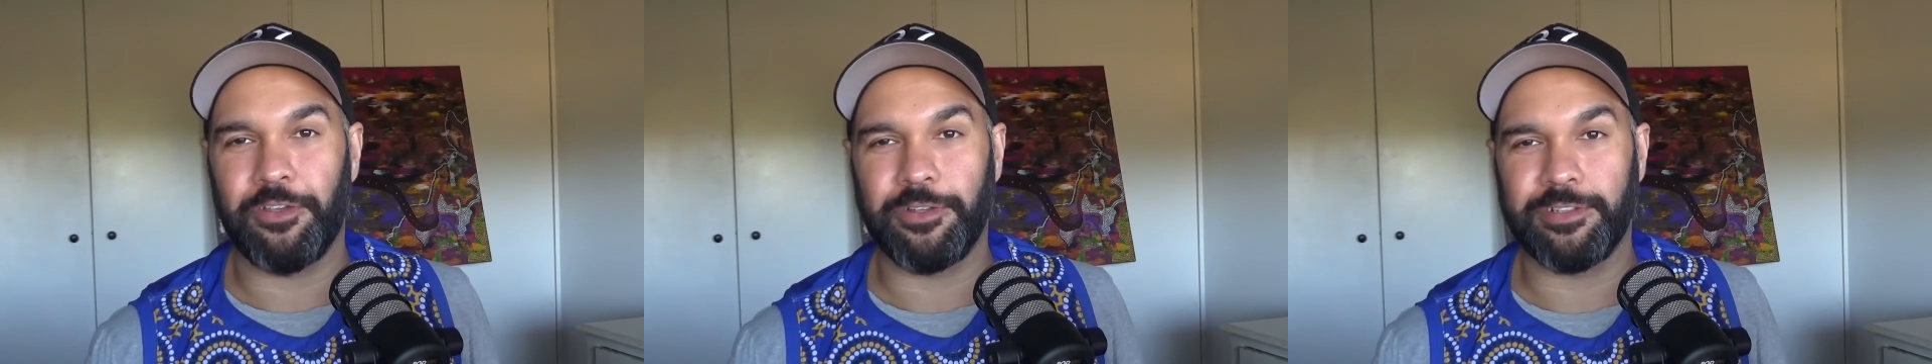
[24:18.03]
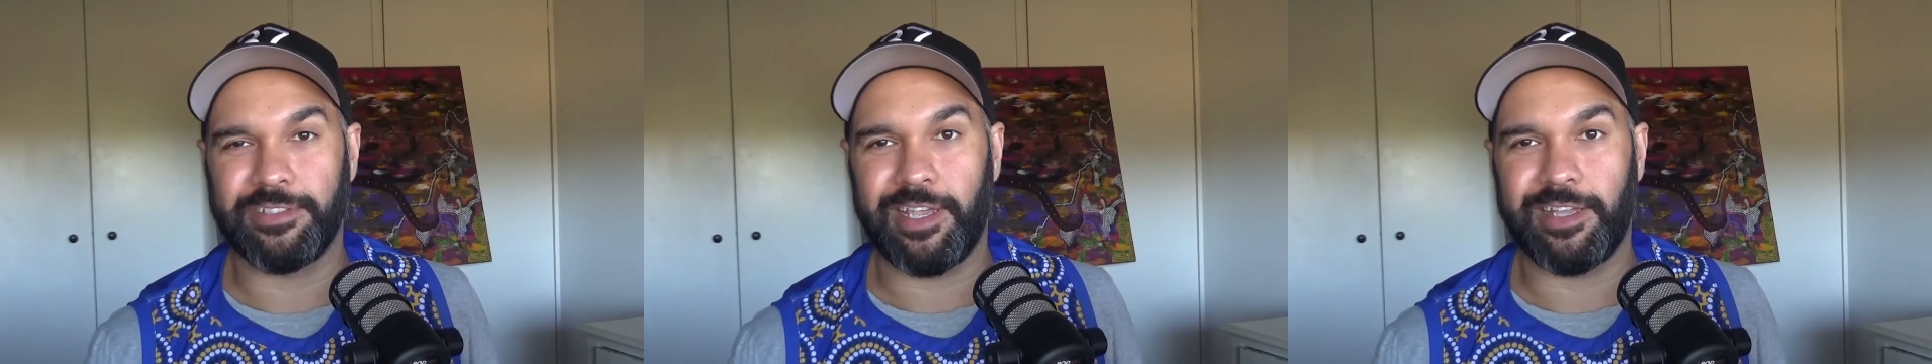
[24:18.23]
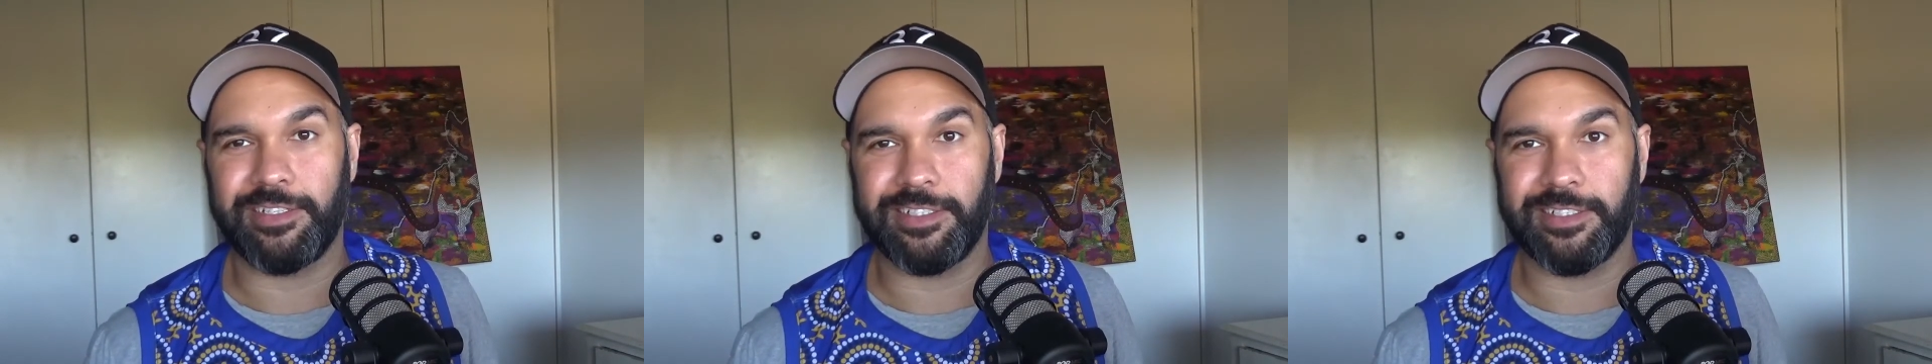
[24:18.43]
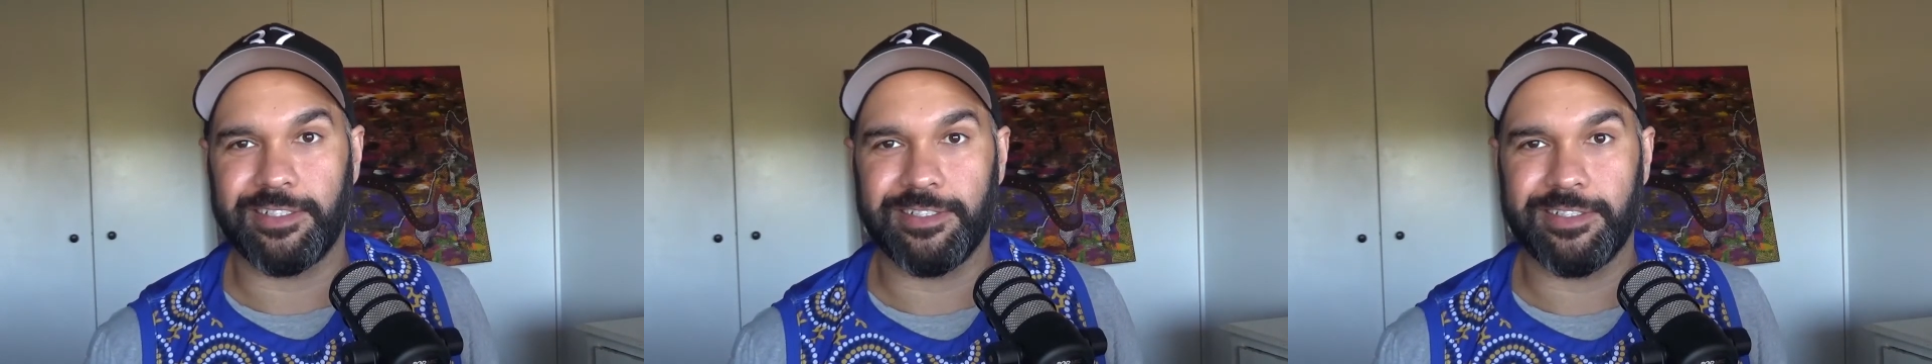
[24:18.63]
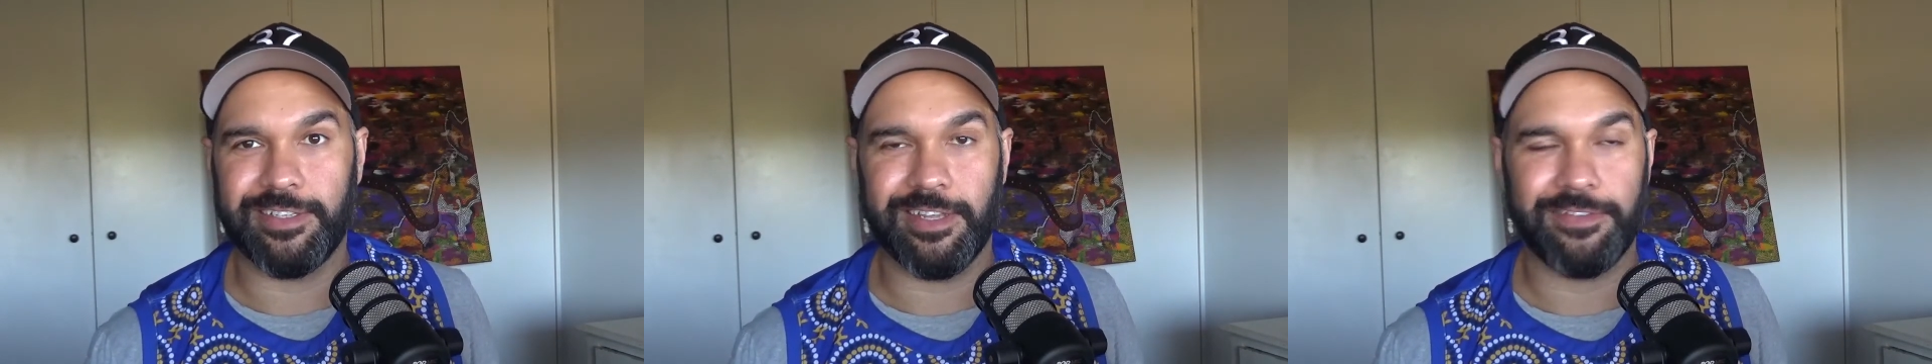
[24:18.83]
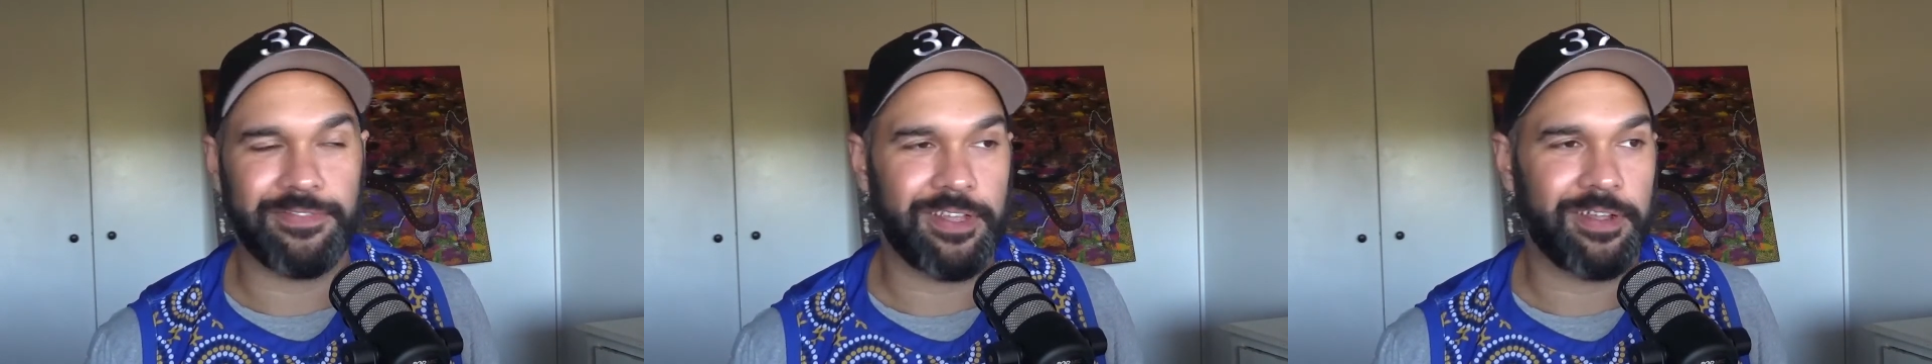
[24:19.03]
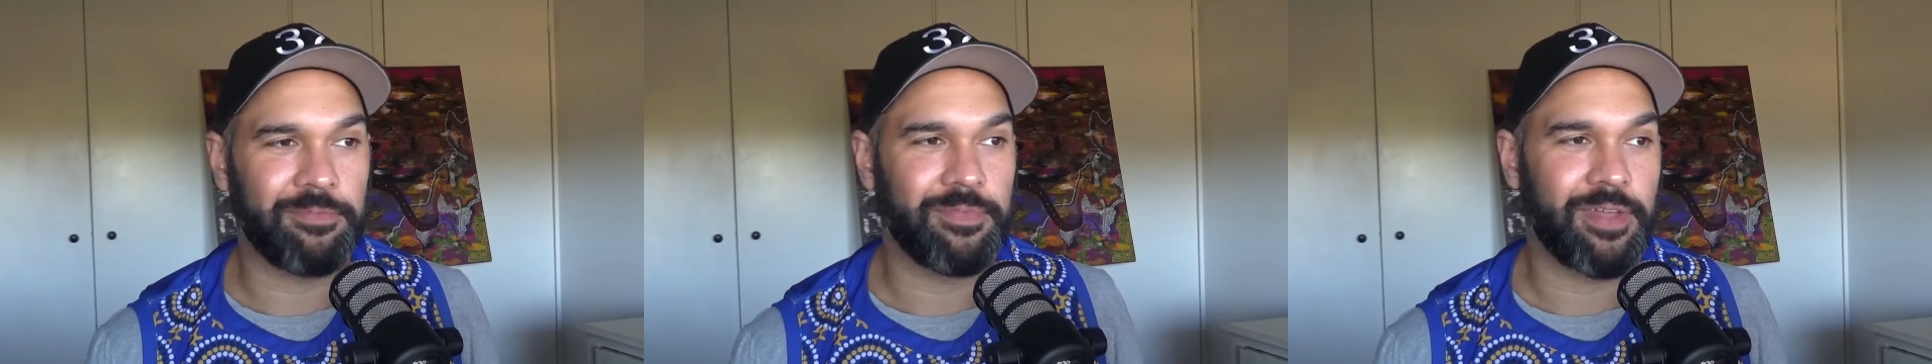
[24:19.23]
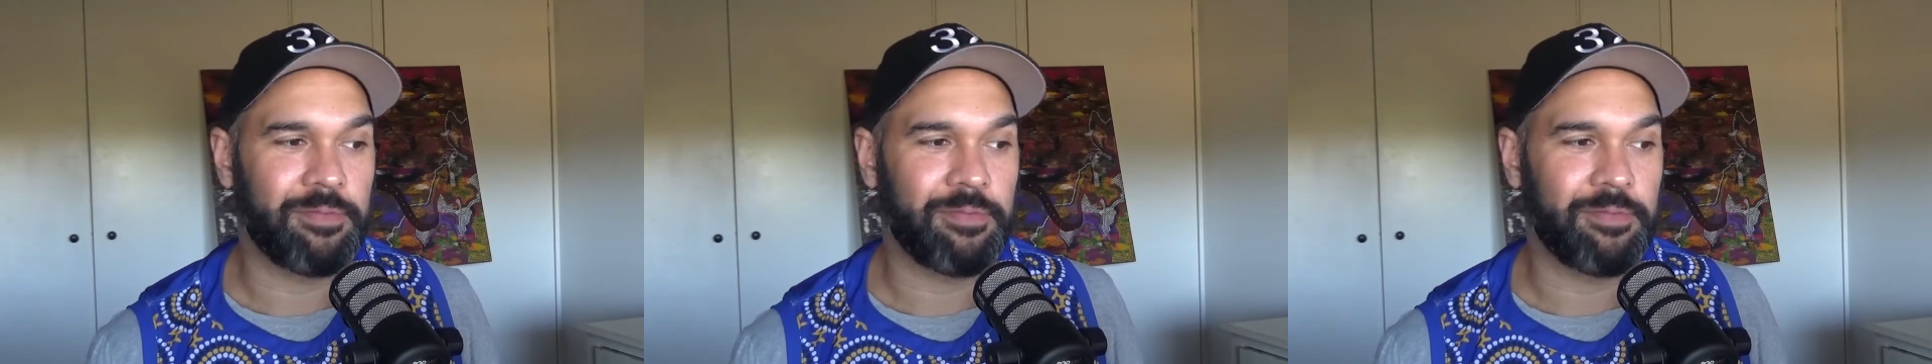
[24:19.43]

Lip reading: and tension and stuff that